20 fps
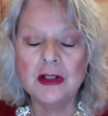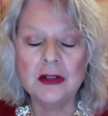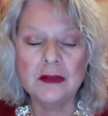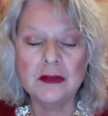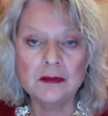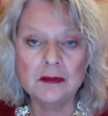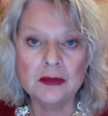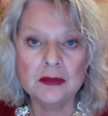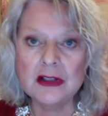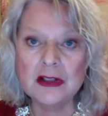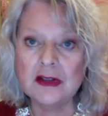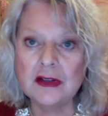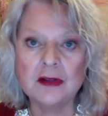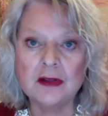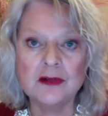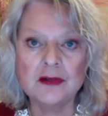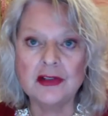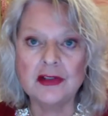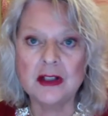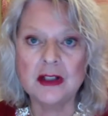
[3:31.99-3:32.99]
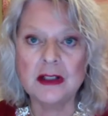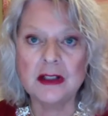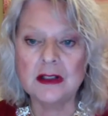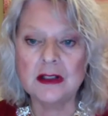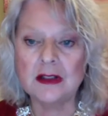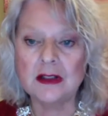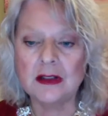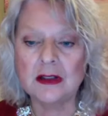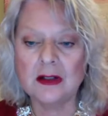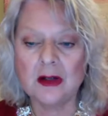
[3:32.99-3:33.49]

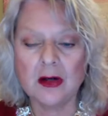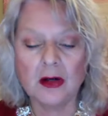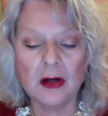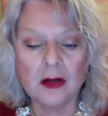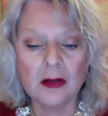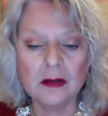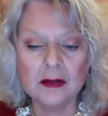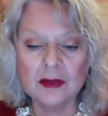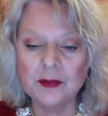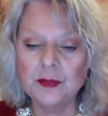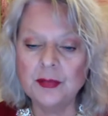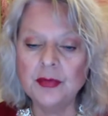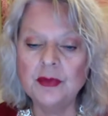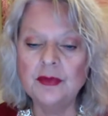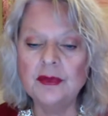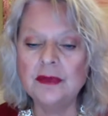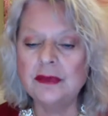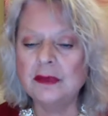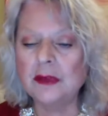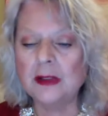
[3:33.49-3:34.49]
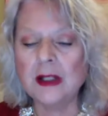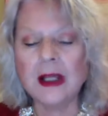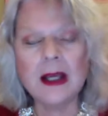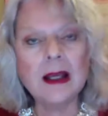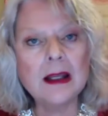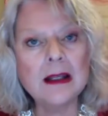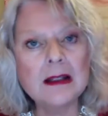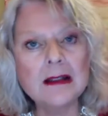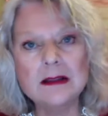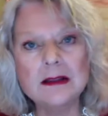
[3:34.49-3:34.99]
researching all the beautiful
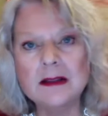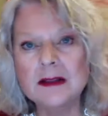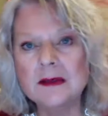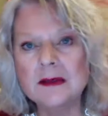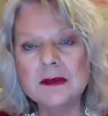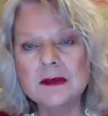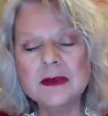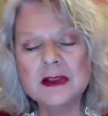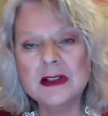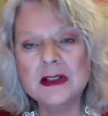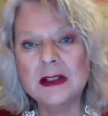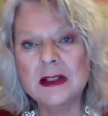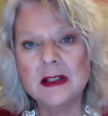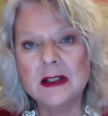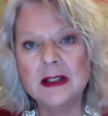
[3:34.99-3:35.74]
items,